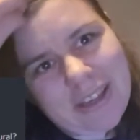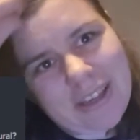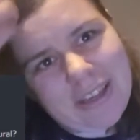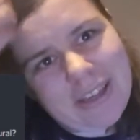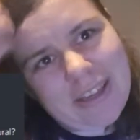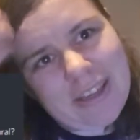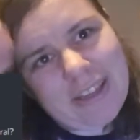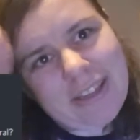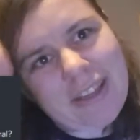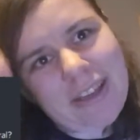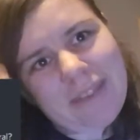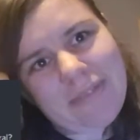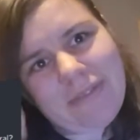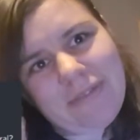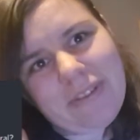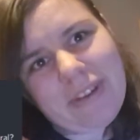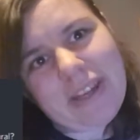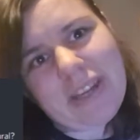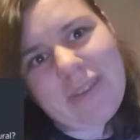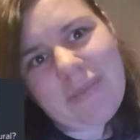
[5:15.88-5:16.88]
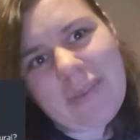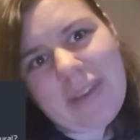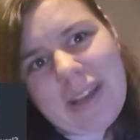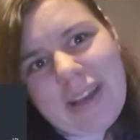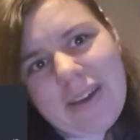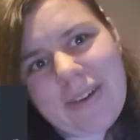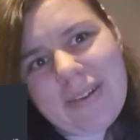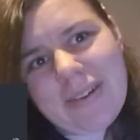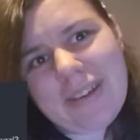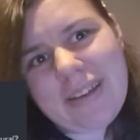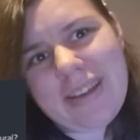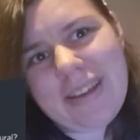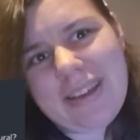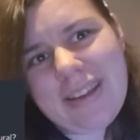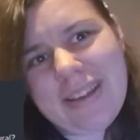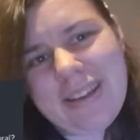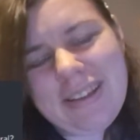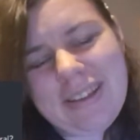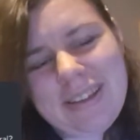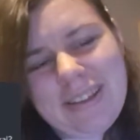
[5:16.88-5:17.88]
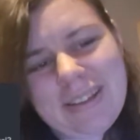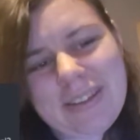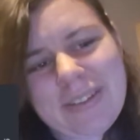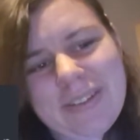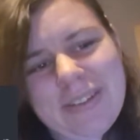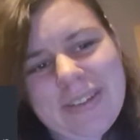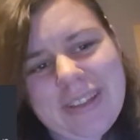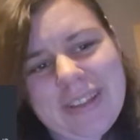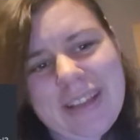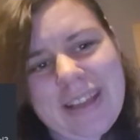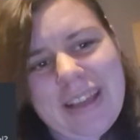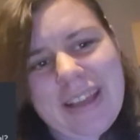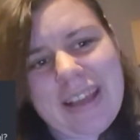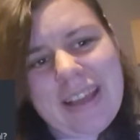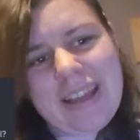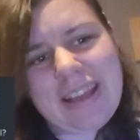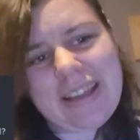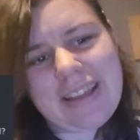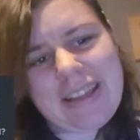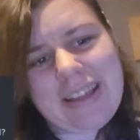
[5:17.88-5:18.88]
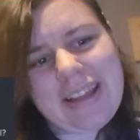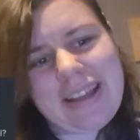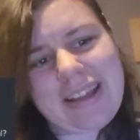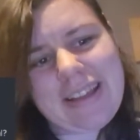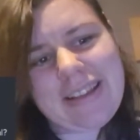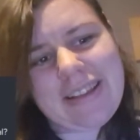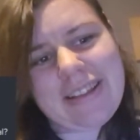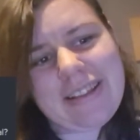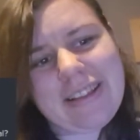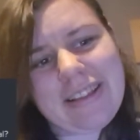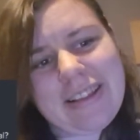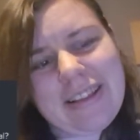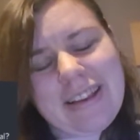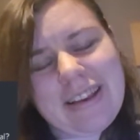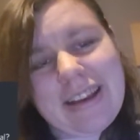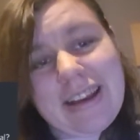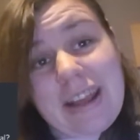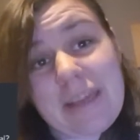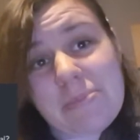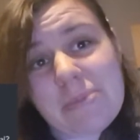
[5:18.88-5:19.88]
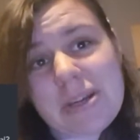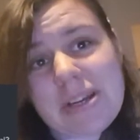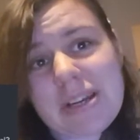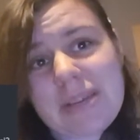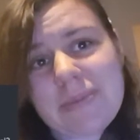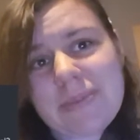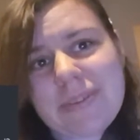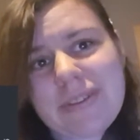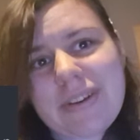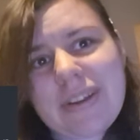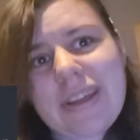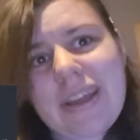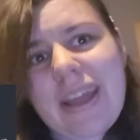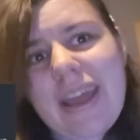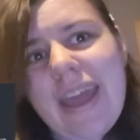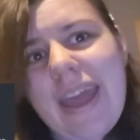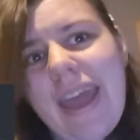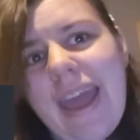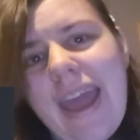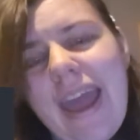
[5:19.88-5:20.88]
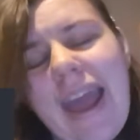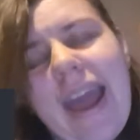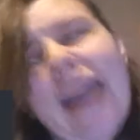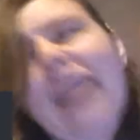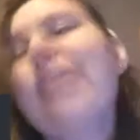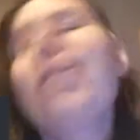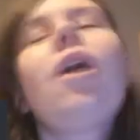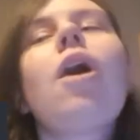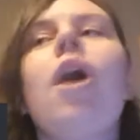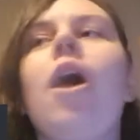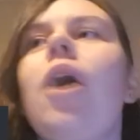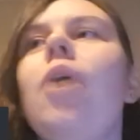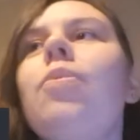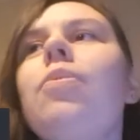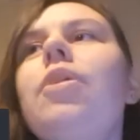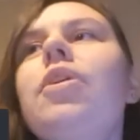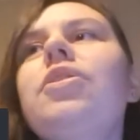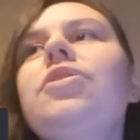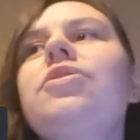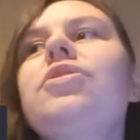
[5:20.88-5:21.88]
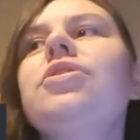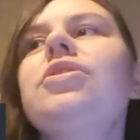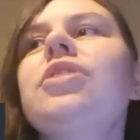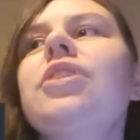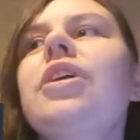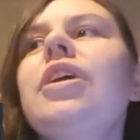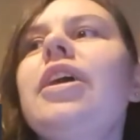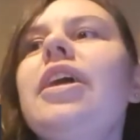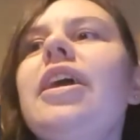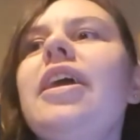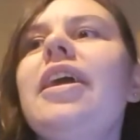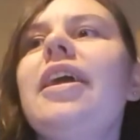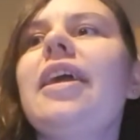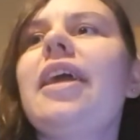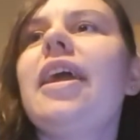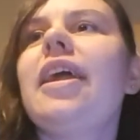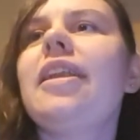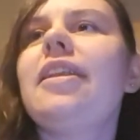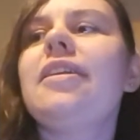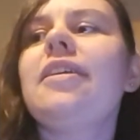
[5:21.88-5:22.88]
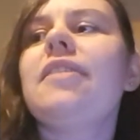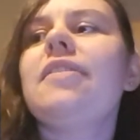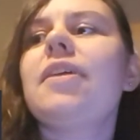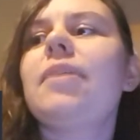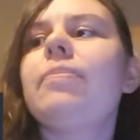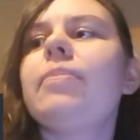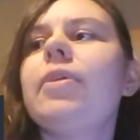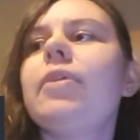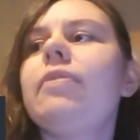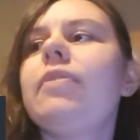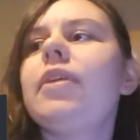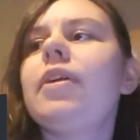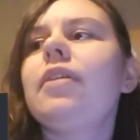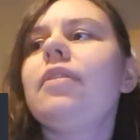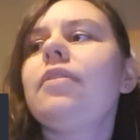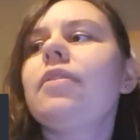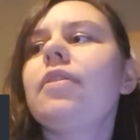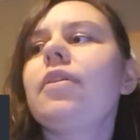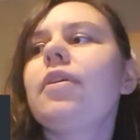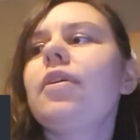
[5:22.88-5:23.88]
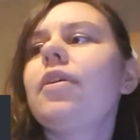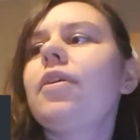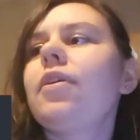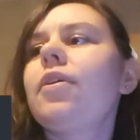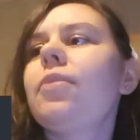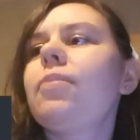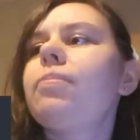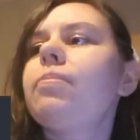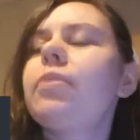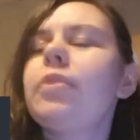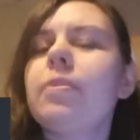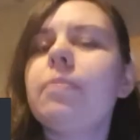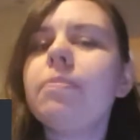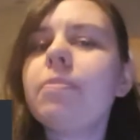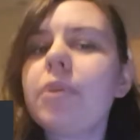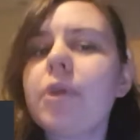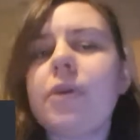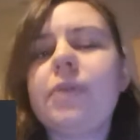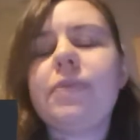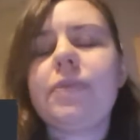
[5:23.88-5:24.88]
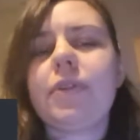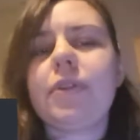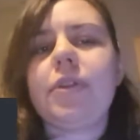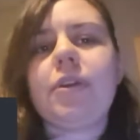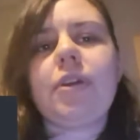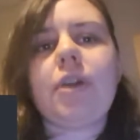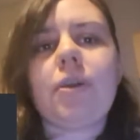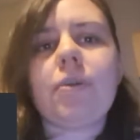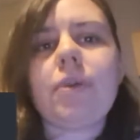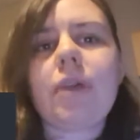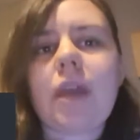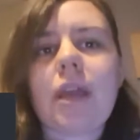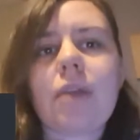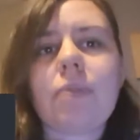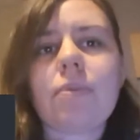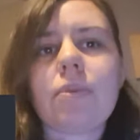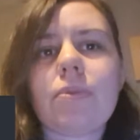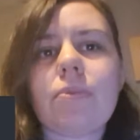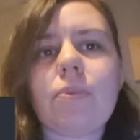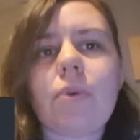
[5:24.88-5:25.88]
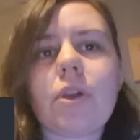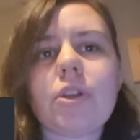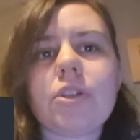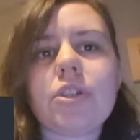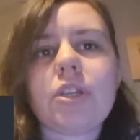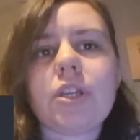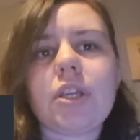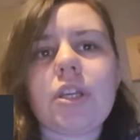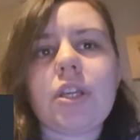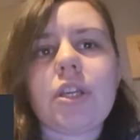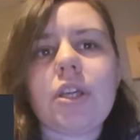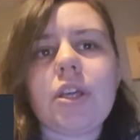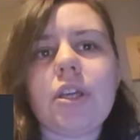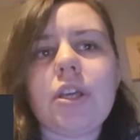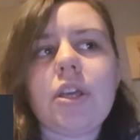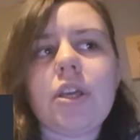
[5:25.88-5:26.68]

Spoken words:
Yeah, that freaked me out. Yeah, Nightmare on Elm Street. I can't watch any of their movies, but I'm perfectly okay with watching